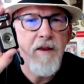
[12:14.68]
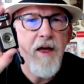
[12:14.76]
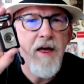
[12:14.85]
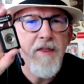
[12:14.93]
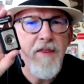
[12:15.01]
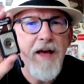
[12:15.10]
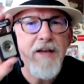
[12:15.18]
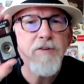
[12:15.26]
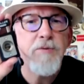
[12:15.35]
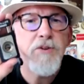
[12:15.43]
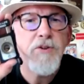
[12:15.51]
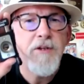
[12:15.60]
And that's
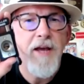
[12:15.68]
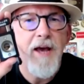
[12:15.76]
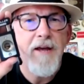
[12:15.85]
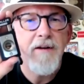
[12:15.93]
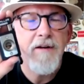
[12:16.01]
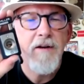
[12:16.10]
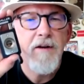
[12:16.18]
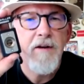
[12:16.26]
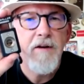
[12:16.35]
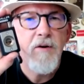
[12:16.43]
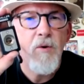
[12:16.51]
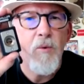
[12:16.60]
what you get.
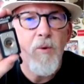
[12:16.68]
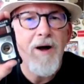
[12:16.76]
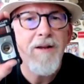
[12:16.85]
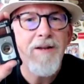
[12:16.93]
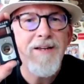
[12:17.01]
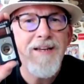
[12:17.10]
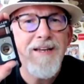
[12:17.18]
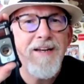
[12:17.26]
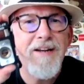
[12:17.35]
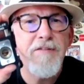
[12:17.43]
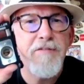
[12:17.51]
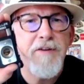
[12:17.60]
Quality and
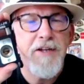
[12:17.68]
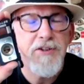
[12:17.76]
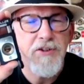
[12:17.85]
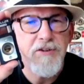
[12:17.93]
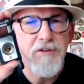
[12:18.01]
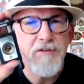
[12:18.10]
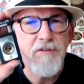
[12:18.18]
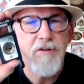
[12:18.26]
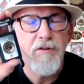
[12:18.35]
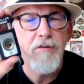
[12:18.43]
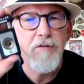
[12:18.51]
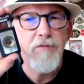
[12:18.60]
innovation
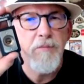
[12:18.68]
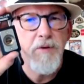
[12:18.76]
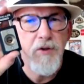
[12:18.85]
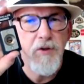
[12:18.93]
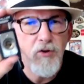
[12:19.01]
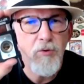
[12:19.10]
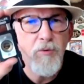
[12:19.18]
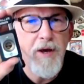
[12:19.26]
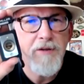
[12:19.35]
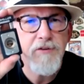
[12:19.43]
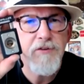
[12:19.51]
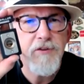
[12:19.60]
from a
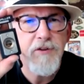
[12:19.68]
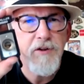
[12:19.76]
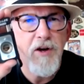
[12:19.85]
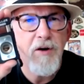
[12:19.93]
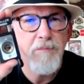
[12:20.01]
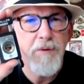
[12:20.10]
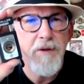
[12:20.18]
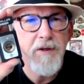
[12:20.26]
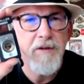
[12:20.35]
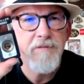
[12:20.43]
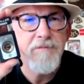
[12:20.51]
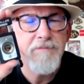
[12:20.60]
US
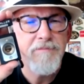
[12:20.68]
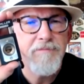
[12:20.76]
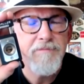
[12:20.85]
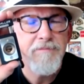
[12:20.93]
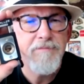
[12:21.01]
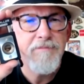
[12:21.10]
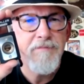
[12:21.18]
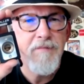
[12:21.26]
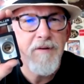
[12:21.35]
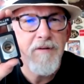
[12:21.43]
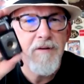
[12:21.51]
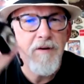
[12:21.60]
company.
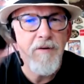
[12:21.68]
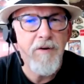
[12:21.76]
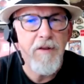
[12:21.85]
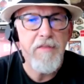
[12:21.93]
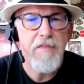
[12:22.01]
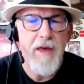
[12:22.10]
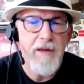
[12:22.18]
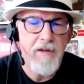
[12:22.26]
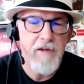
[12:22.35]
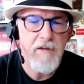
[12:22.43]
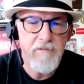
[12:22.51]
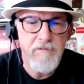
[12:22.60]
I want to
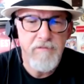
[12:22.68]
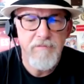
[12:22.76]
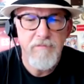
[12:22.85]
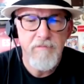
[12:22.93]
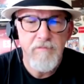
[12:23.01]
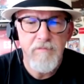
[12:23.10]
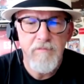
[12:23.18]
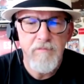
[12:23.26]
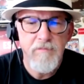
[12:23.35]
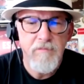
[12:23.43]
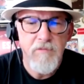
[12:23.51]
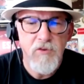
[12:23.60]
thank
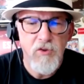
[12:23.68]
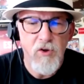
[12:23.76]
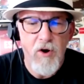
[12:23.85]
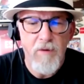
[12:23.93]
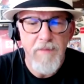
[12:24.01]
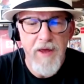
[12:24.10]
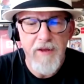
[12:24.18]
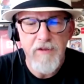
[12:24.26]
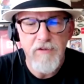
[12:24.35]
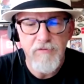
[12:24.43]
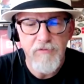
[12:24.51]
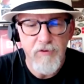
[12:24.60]

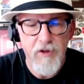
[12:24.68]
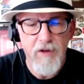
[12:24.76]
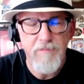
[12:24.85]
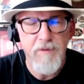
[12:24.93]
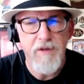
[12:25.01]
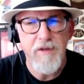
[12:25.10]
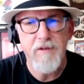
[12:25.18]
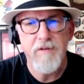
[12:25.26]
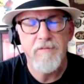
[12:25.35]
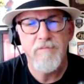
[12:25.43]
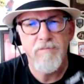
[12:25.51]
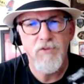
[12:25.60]
CigarMedics for letting me
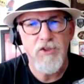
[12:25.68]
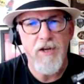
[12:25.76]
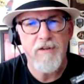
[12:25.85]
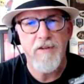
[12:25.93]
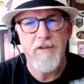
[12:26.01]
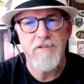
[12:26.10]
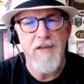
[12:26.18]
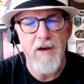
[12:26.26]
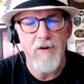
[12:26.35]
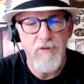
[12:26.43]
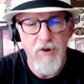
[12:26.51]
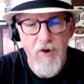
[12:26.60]
check this
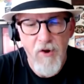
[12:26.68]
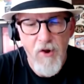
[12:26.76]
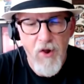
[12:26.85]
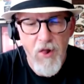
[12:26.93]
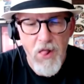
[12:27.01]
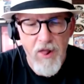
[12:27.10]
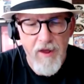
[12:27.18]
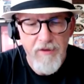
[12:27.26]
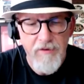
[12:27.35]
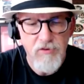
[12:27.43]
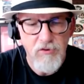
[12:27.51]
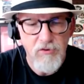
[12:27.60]
out
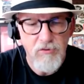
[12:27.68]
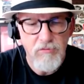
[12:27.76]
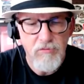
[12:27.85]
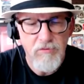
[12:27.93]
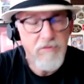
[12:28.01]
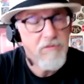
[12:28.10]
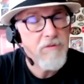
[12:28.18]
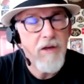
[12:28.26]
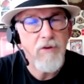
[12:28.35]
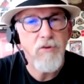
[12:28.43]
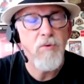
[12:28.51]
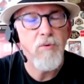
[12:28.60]
and to
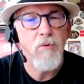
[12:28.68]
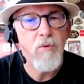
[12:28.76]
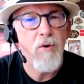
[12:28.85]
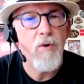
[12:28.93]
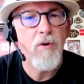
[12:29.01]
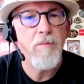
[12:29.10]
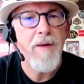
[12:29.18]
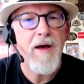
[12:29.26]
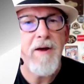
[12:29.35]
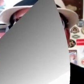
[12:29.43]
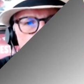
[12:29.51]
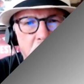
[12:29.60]
tell you all about it.